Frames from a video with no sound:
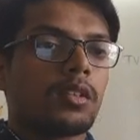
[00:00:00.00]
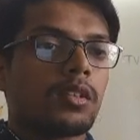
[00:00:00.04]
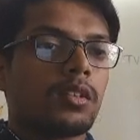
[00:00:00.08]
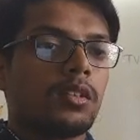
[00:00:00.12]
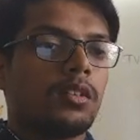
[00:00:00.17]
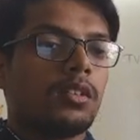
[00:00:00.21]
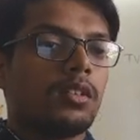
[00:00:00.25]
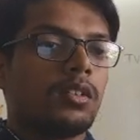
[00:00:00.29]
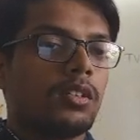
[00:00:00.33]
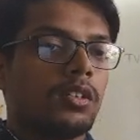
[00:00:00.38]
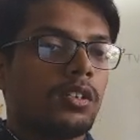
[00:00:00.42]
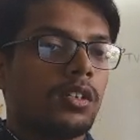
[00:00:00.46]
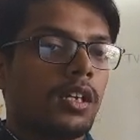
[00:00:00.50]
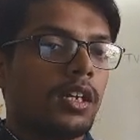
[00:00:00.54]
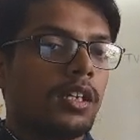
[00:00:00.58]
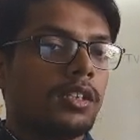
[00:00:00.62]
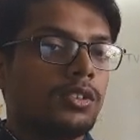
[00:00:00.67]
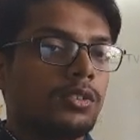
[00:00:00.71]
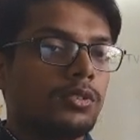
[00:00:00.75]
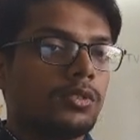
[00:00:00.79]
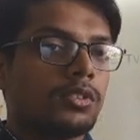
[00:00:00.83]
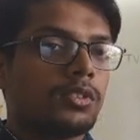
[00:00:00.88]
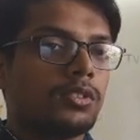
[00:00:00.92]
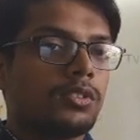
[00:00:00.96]
And
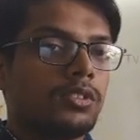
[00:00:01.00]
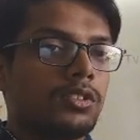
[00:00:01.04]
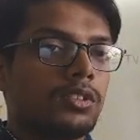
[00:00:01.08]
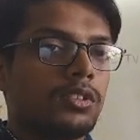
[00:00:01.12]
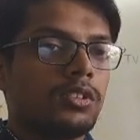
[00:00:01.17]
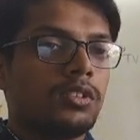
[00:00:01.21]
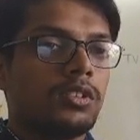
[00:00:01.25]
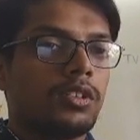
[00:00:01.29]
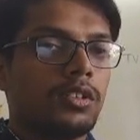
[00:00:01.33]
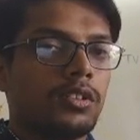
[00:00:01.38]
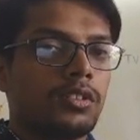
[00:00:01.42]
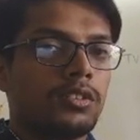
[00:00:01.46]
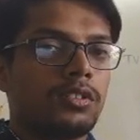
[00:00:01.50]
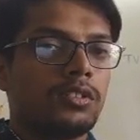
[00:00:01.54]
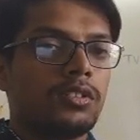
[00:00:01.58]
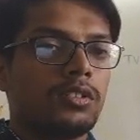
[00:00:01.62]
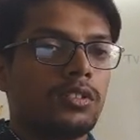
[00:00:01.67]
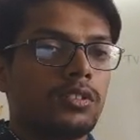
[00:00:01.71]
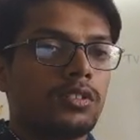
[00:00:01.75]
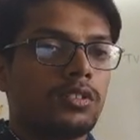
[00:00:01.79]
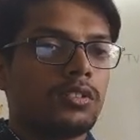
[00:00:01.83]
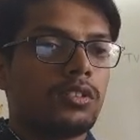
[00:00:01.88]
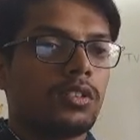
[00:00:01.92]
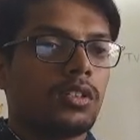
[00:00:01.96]
you can see there is
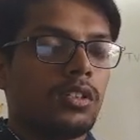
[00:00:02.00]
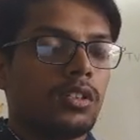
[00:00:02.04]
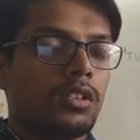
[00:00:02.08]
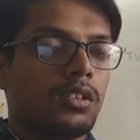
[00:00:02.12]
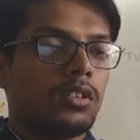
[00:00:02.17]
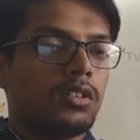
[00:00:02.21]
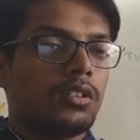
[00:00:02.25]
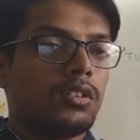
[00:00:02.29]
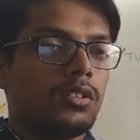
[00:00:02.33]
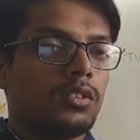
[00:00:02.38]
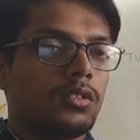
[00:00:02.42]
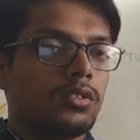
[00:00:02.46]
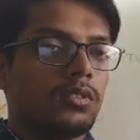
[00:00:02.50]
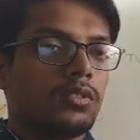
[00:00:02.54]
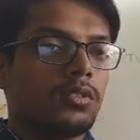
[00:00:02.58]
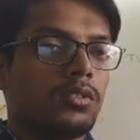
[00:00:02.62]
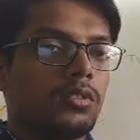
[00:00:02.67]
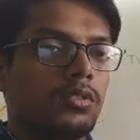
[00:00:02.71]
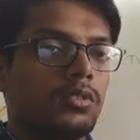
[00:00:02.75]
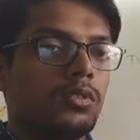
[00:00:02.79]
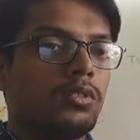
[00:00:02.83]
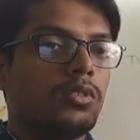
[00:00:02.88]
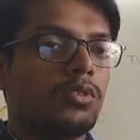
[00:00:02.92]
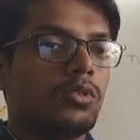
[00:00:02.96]
this
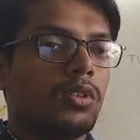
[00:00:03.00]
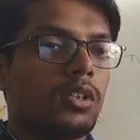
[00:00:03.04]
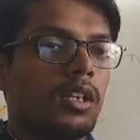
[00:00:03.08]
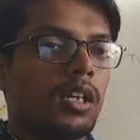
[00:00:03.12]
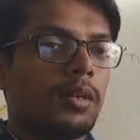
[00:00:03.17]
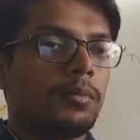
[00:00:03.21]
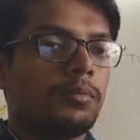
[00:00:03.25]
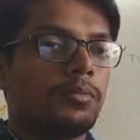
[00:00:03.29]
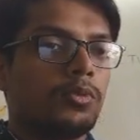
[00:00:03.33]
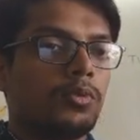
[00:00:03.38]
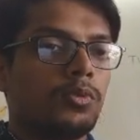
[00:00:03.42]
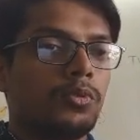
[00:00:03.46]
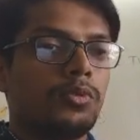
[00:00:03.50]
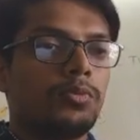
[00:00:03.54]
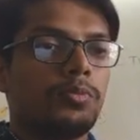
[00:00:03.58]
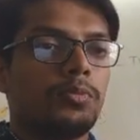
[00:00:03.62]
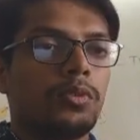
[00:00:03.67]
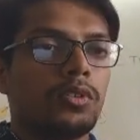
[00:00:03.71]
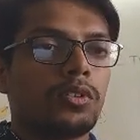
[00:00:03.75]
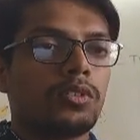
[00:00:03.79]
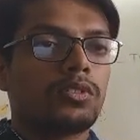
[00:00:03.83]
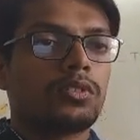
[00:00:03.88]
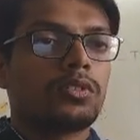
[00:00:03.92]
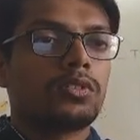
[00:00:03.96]
Colab
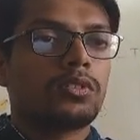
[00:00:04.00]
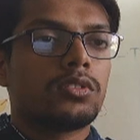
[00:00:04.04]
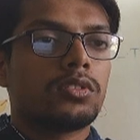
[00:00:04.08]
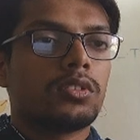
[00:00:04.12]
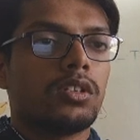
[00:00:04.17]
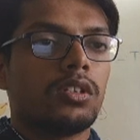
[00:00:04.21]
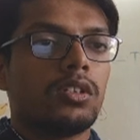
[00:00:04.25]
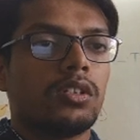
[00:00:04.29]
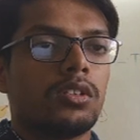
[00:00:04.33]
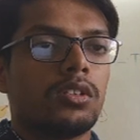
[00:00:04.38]
Notebooks